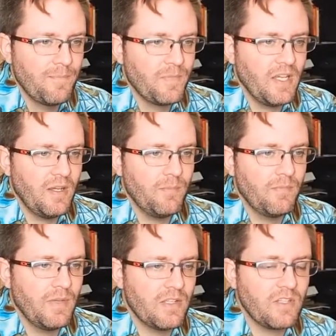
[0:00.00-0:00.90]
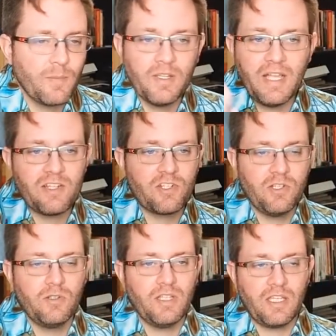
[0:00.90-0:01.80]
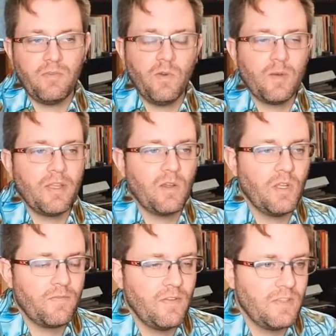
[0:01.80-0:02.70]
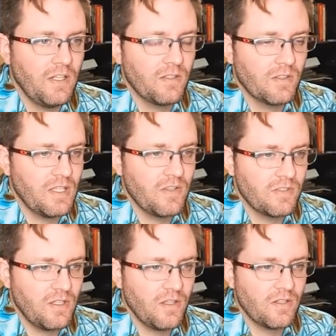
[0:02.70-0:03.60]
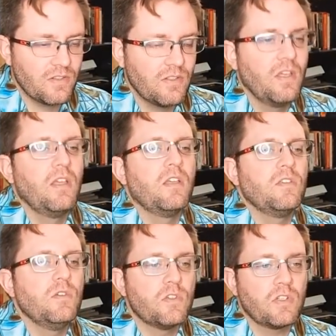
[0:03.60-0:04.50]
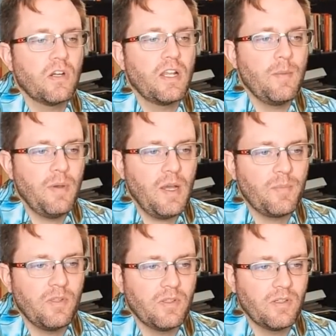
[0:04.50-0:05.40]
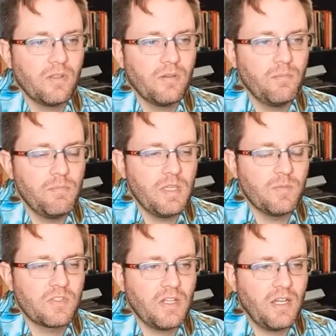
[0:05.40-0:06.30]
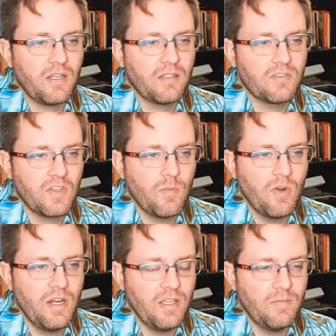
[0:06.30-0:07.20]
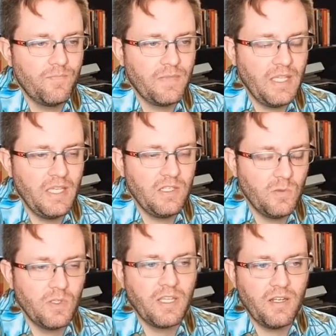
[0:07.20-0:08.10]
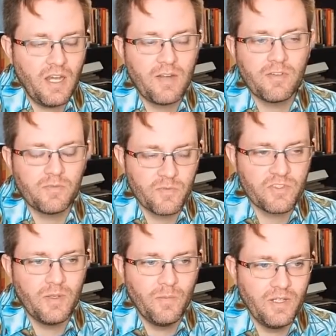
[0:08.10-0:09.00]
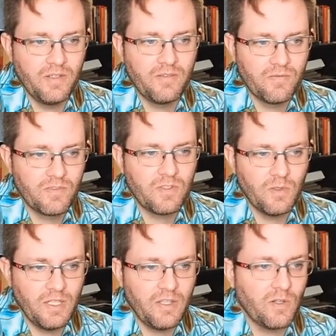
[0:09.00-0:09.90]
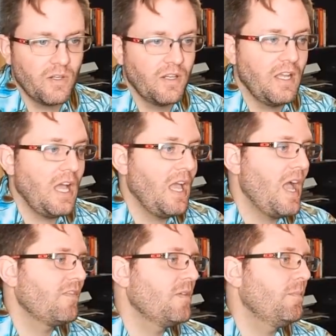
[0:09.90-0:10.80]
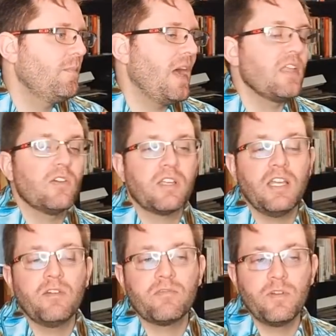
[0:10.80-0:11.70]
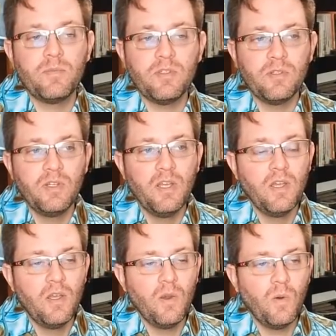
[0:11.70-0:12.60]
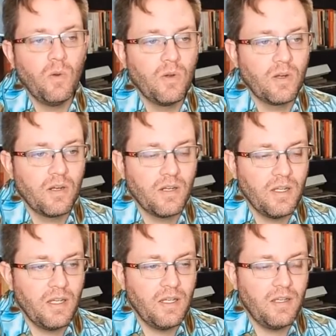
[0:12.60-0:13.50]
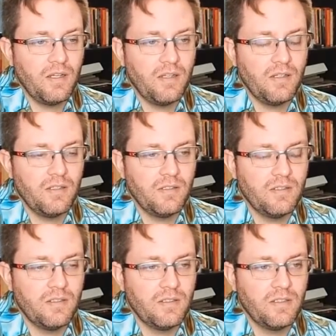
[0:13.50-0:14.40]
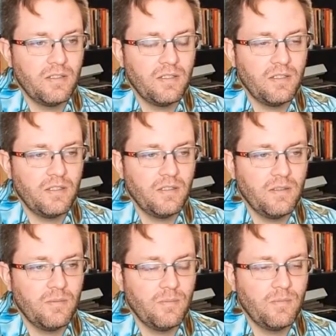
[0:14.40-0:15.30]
Um, I was talking about last show. Like, if you want to make a quick fifty to hundred thousand dollars, you start a popular meme stock subreddit and you will get an offer from someone to either uh, have them buy your account from you or uh, uh,